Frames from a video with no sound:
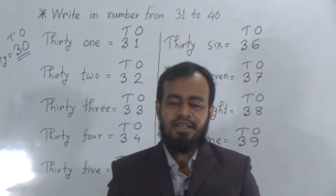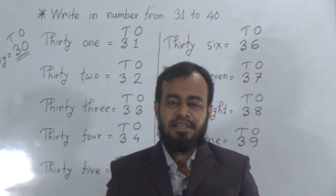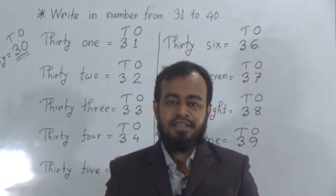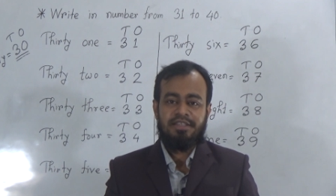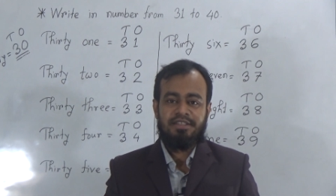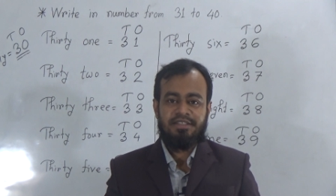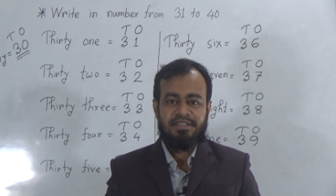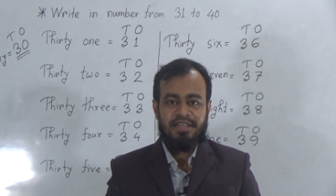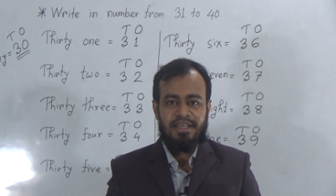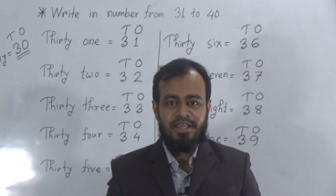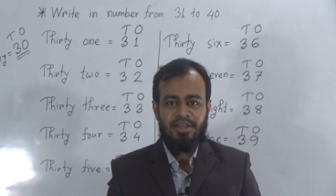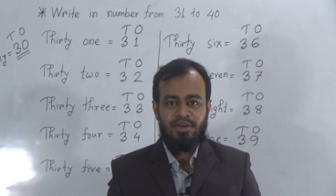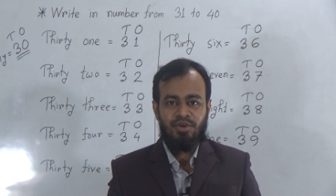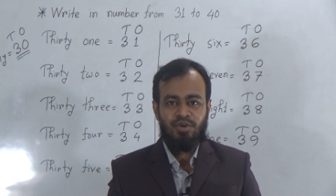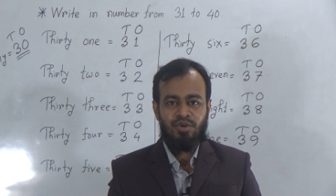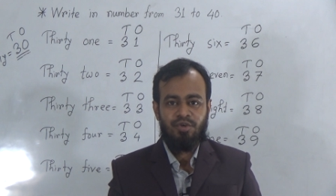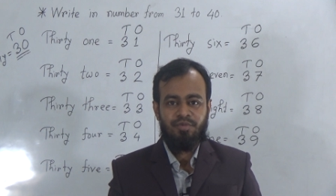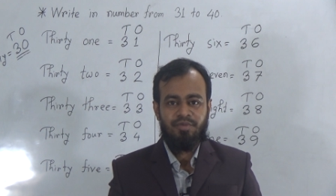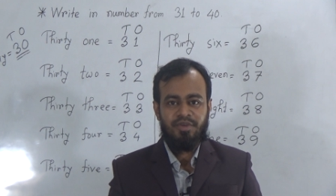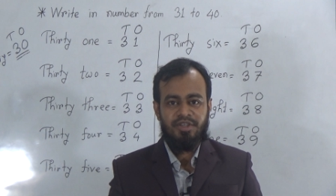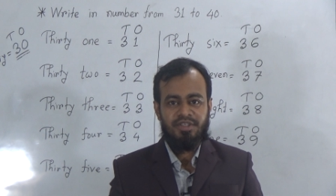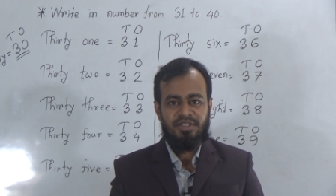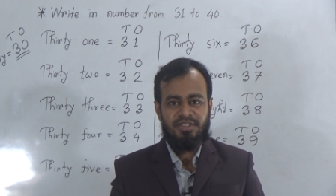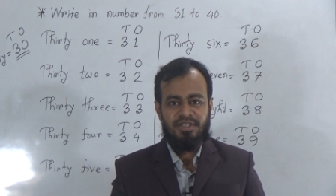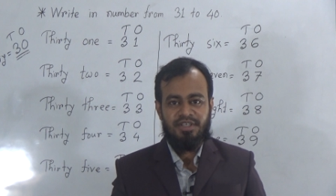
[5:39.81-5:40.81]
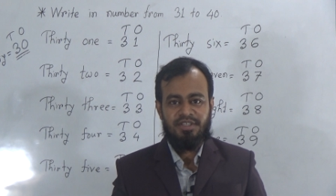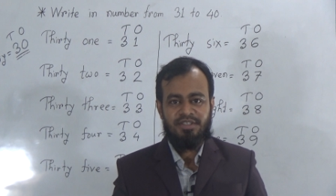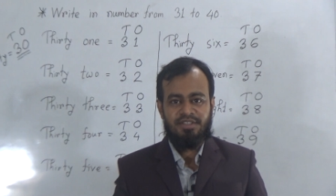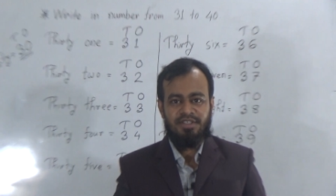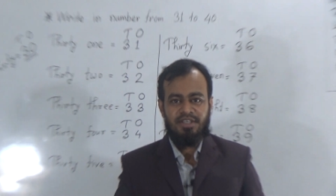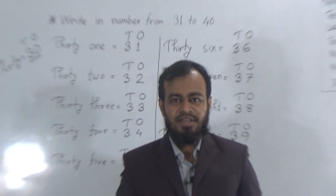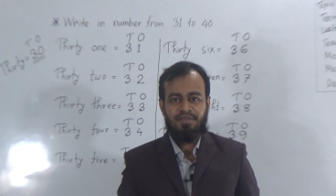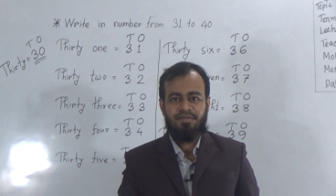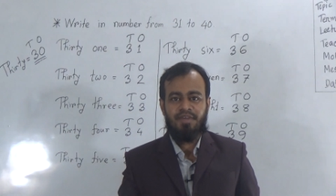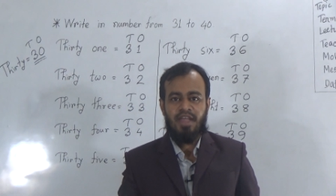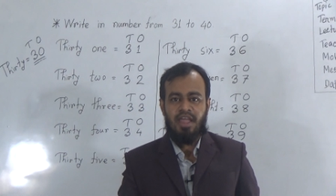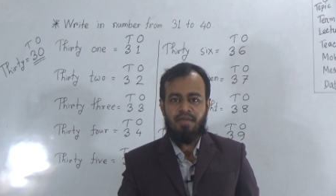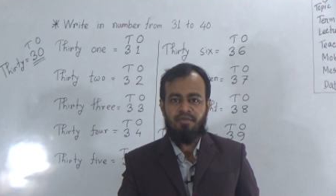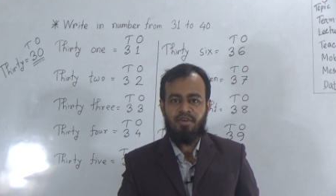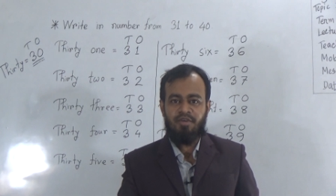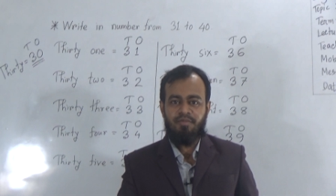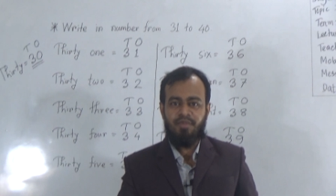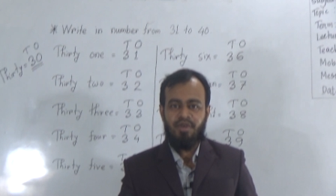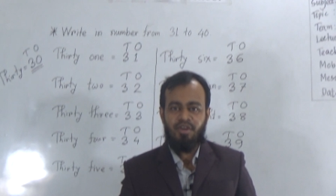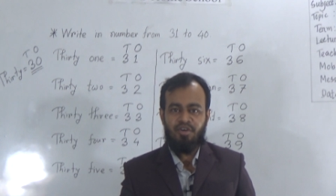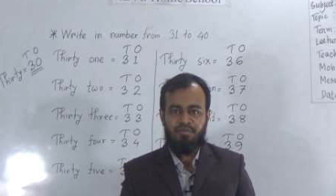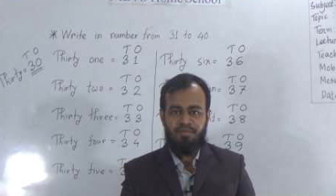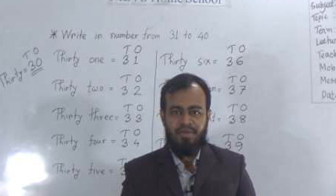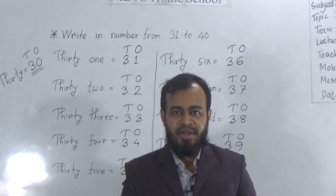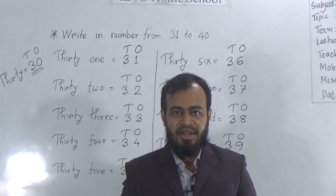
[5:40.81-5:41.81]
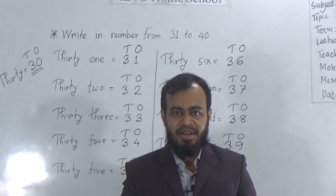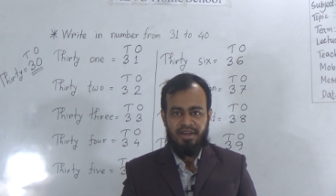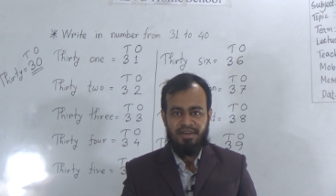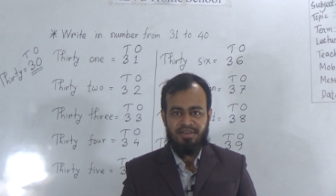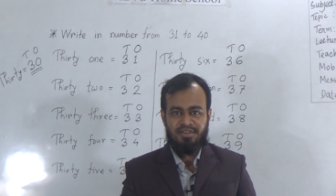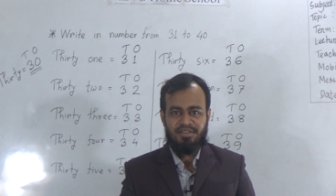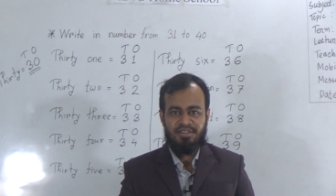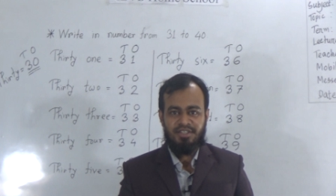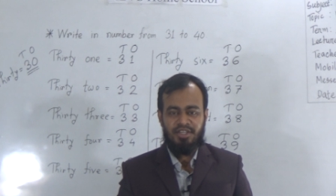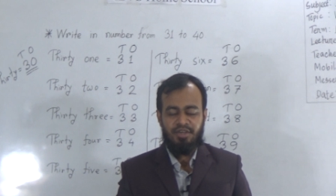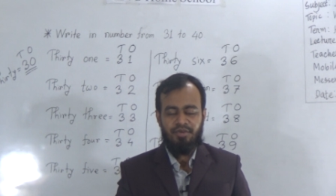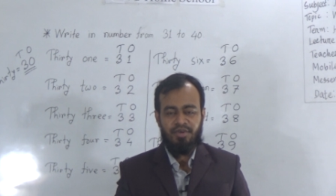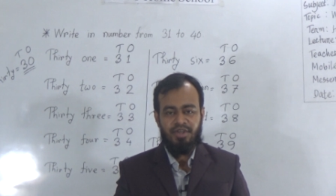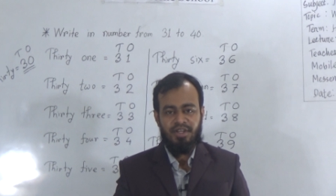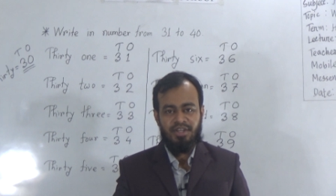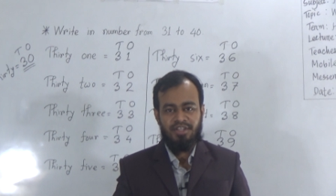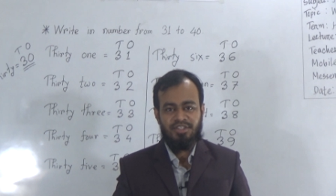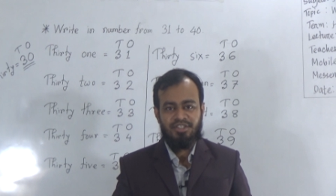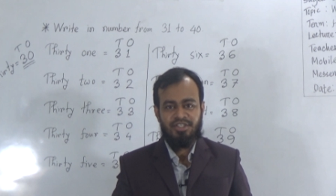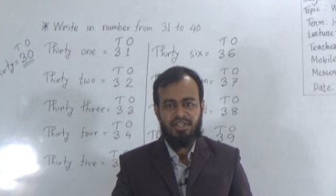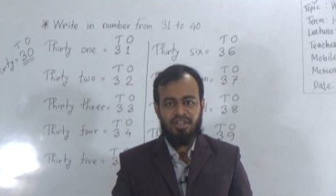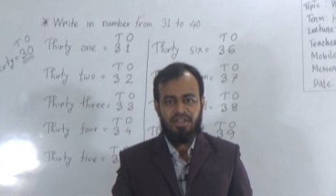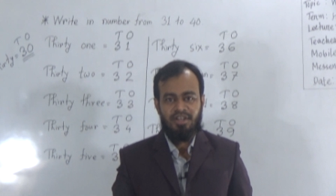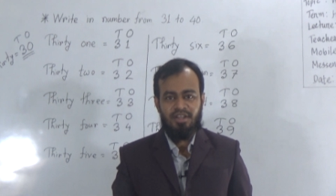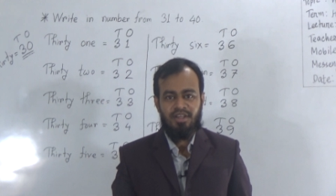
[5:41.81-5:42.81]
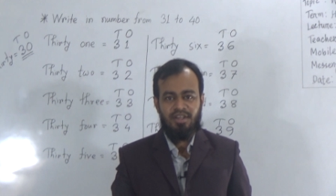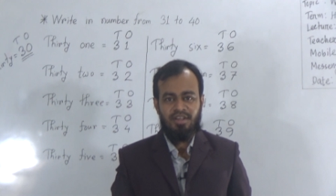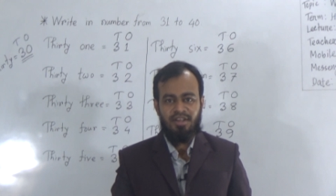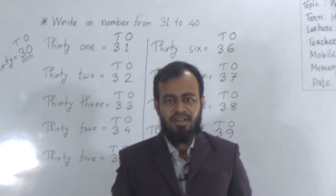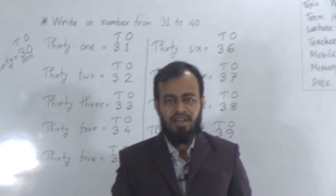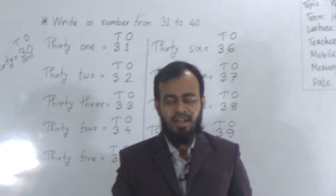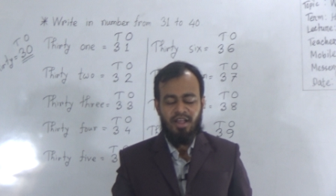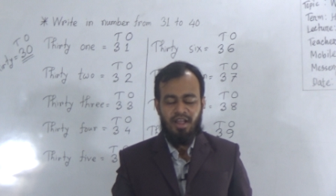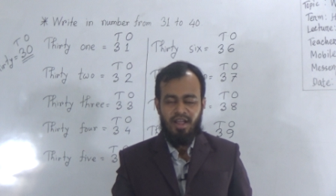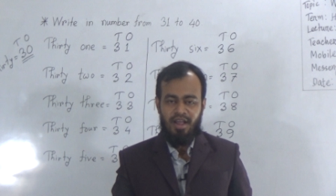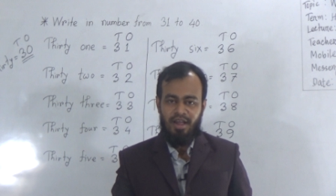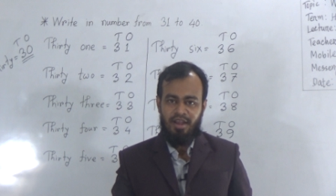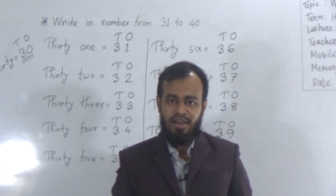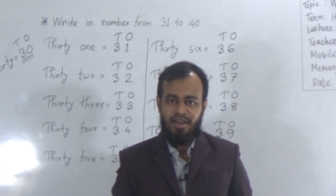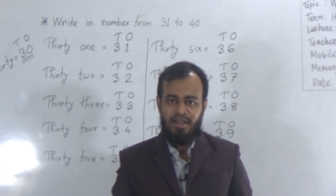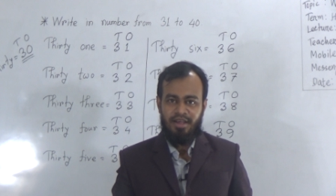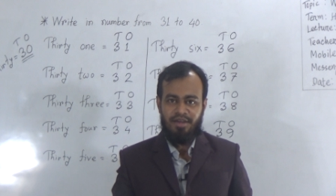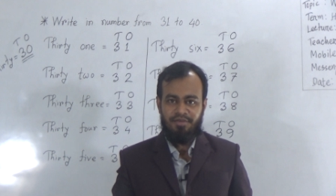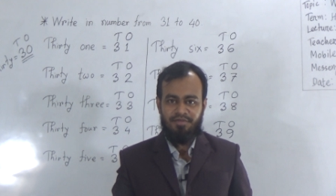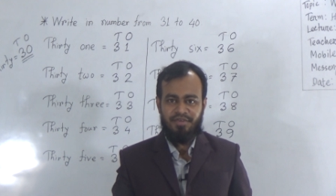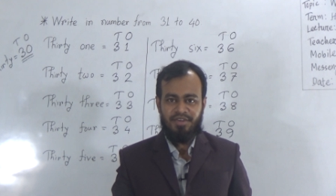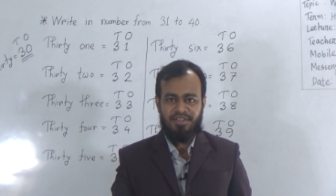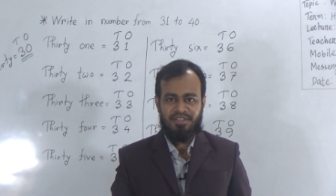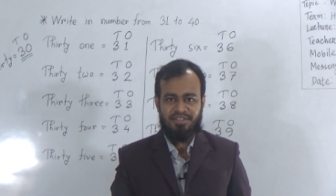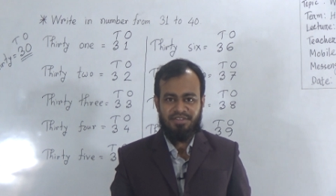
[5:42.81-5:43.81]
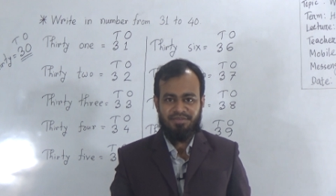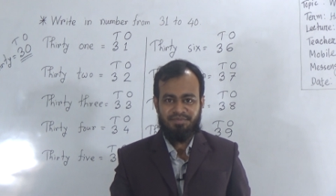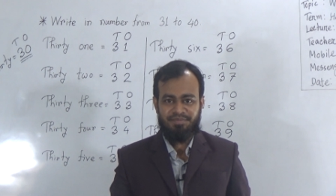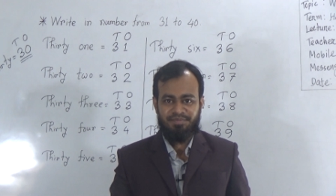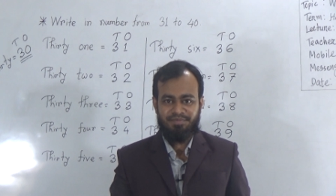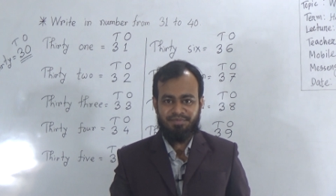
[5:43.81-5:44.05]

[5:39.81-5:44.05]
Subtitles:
Stay home, stay safe. Abhay parents. See you again inshallah. Allah Hafiz.